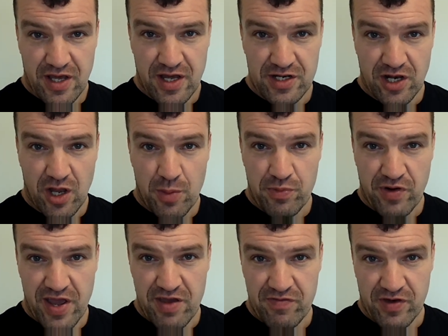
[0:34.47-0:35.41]
and a lot
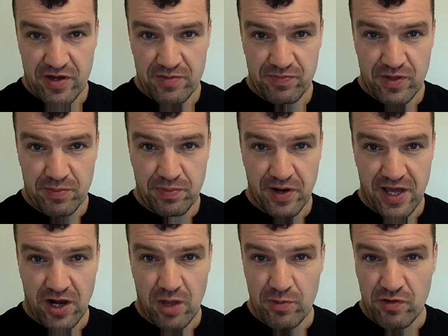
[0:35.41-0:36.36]
braver and
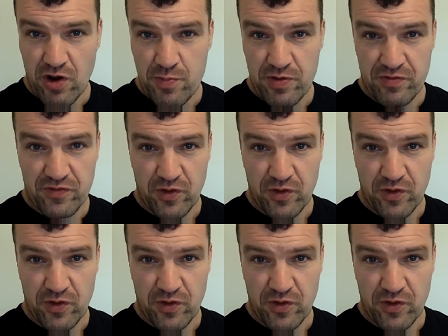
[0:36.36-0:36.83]
play a lot more open